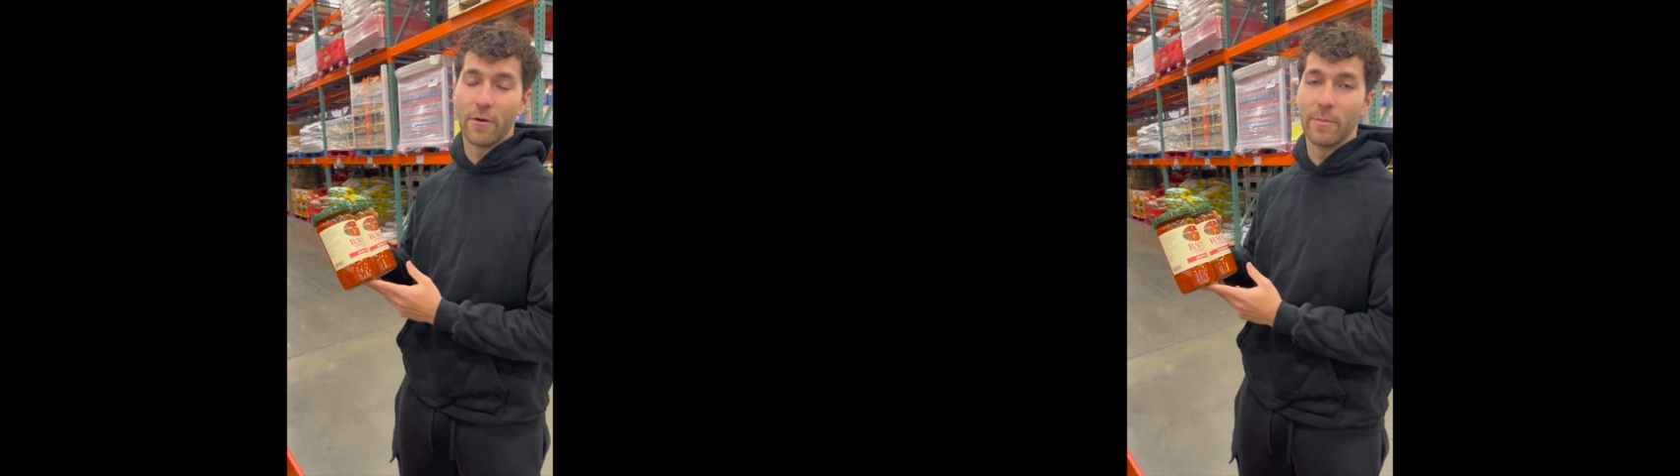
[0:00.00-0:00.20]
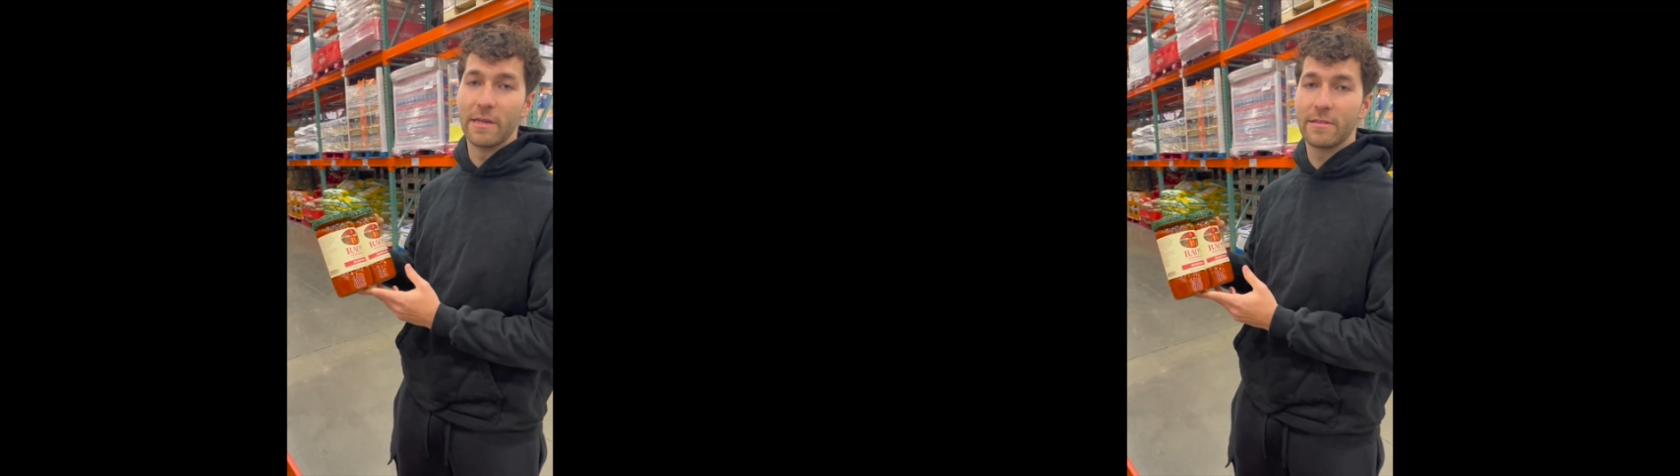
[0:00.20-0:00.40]

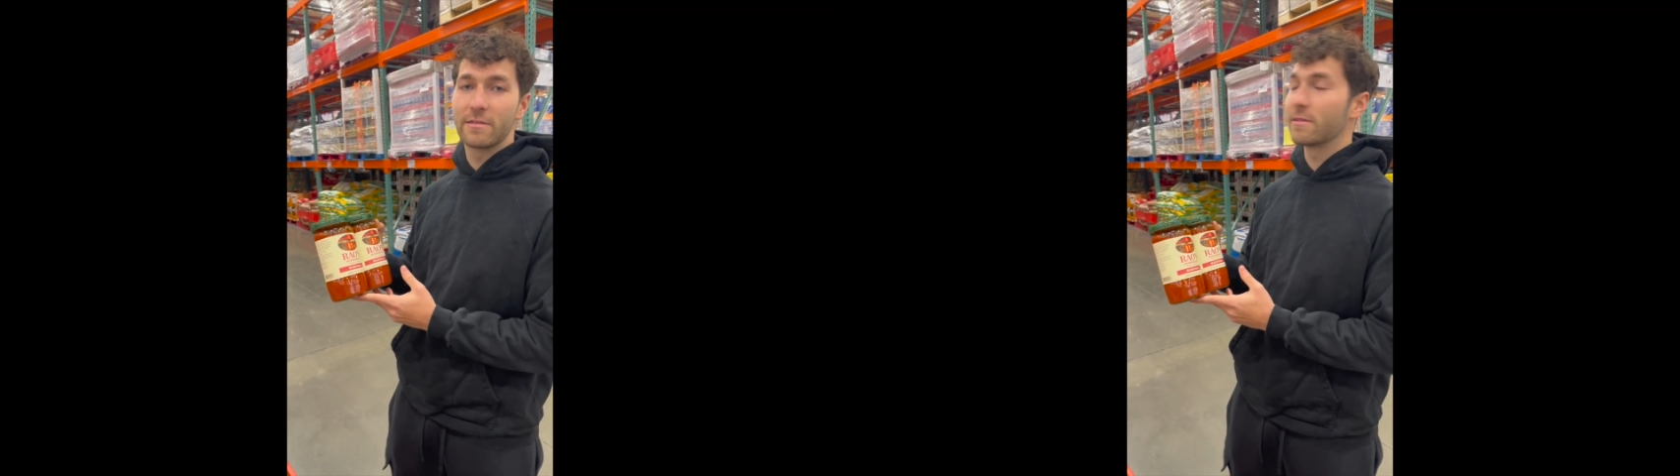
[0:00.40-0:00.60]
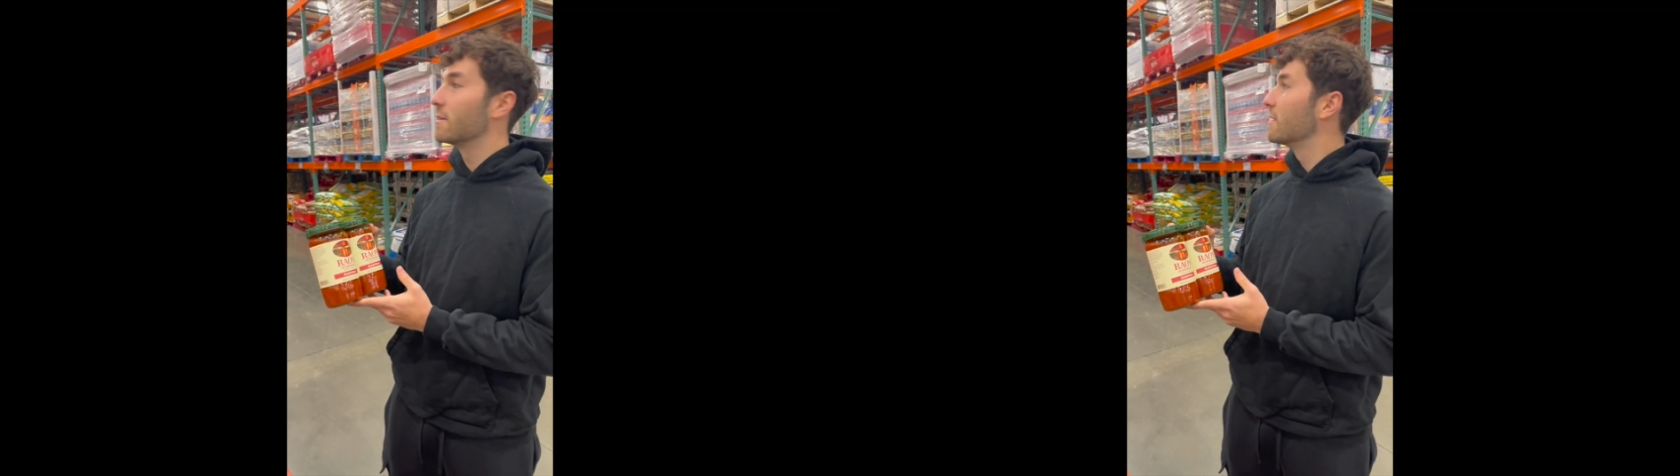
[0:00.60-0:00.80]

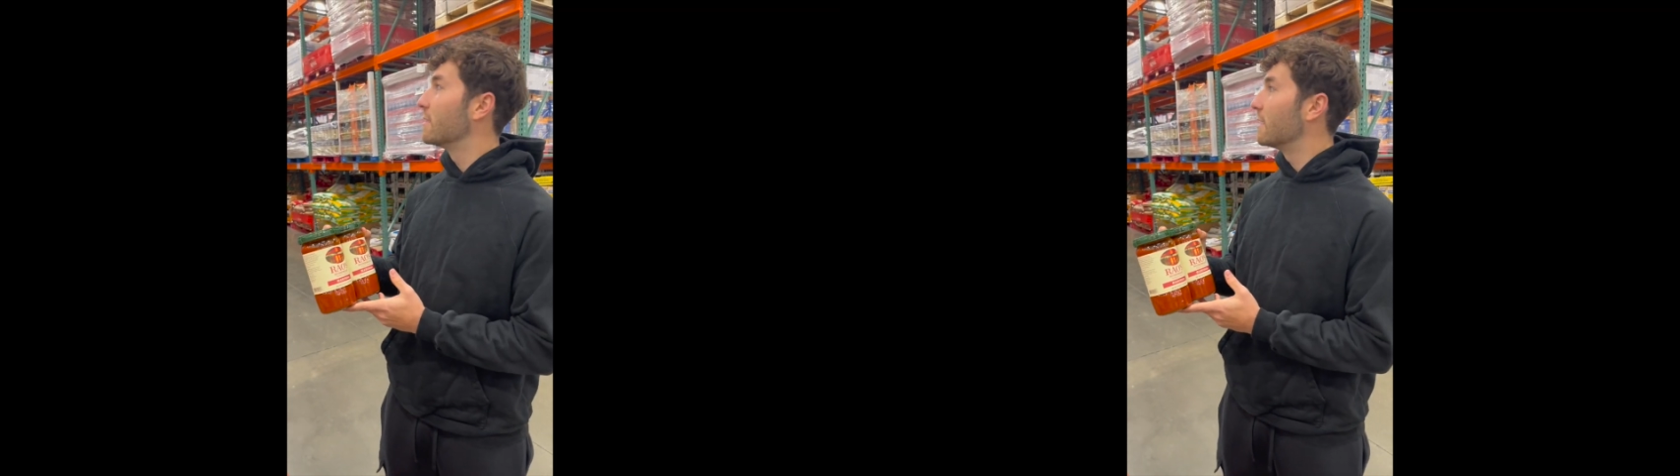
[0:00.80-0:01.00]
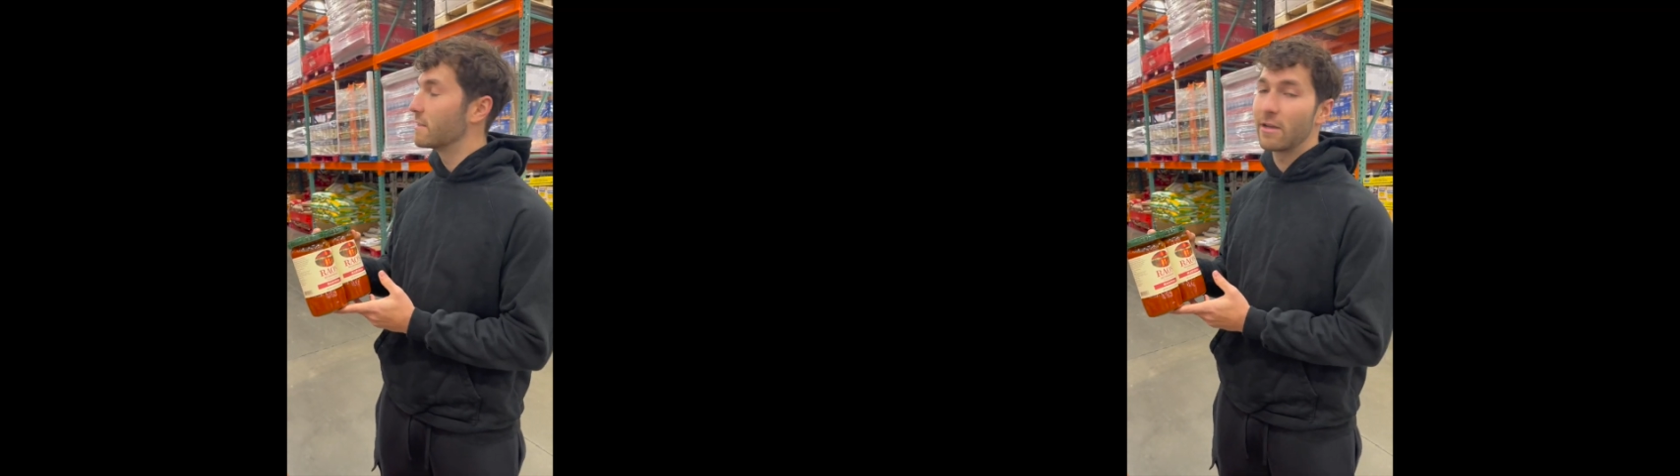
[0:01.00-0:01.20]
meats.
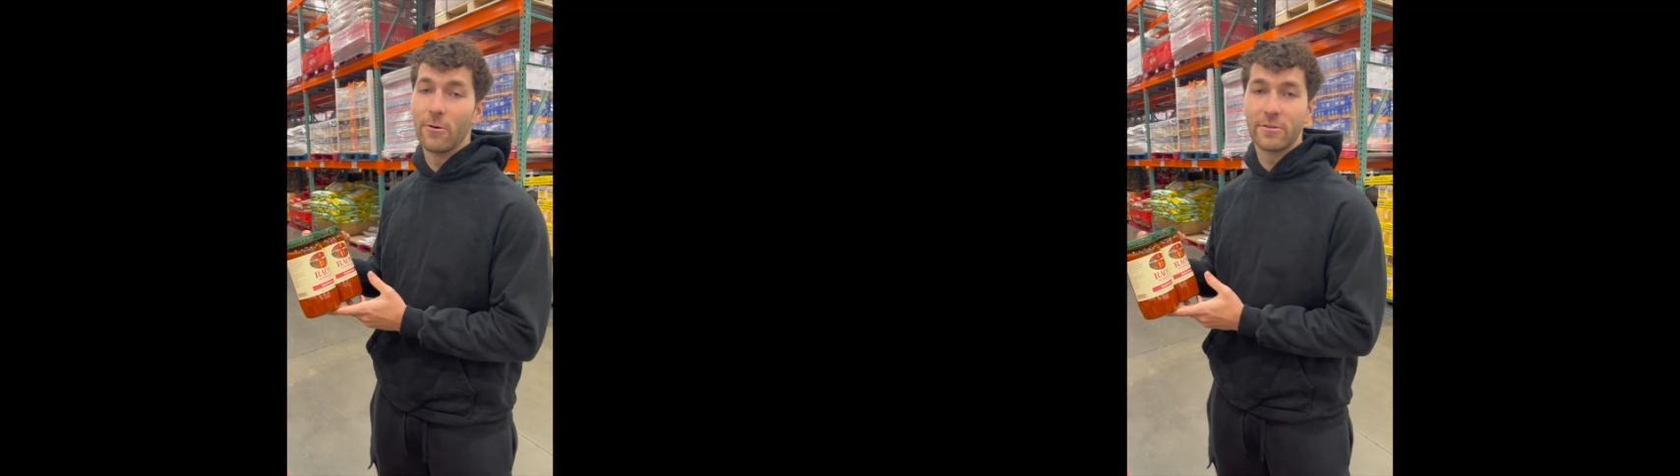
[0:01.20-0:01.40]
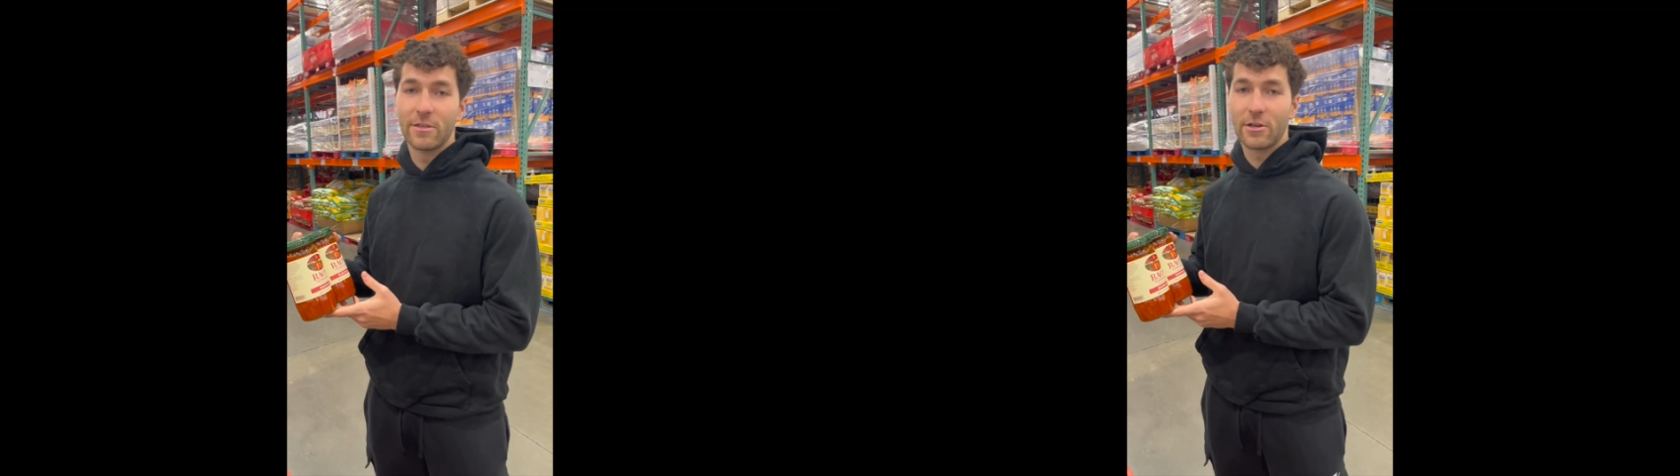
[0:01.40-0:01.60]
Let's go
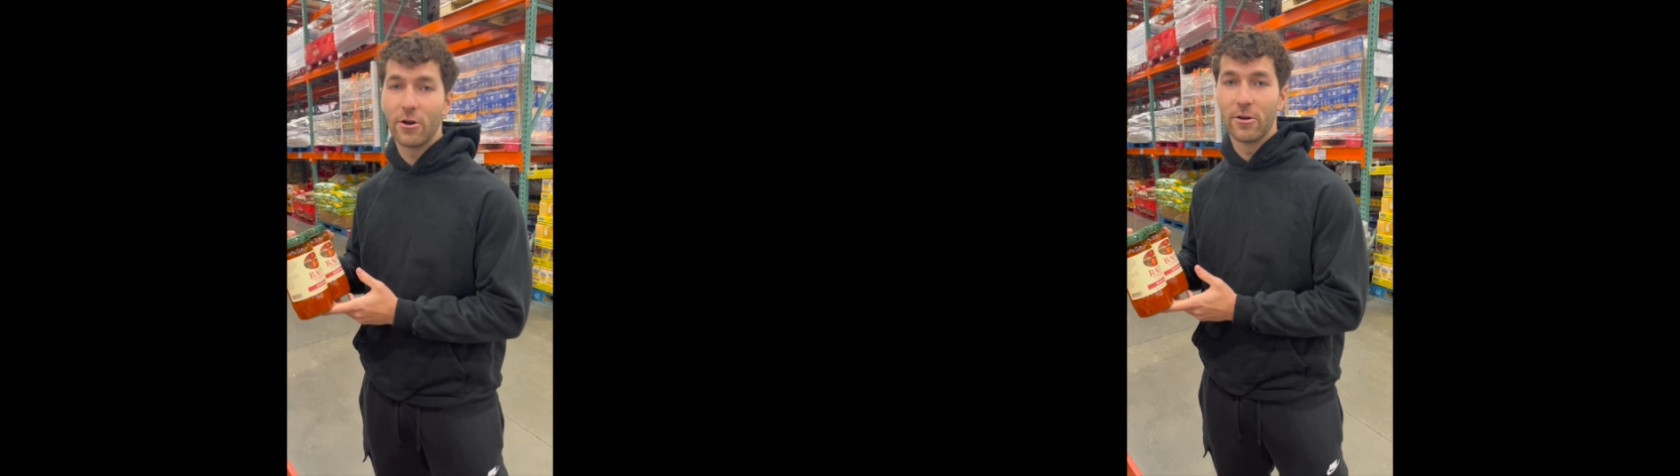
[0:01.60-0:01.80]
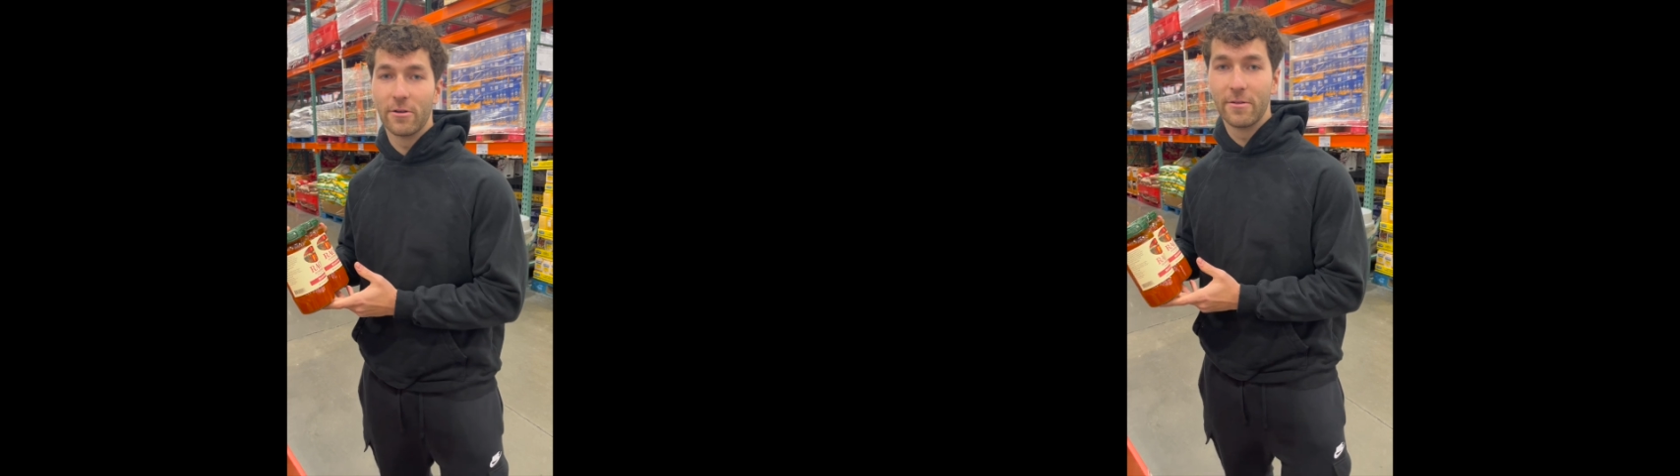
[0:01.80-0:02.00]
into the cart.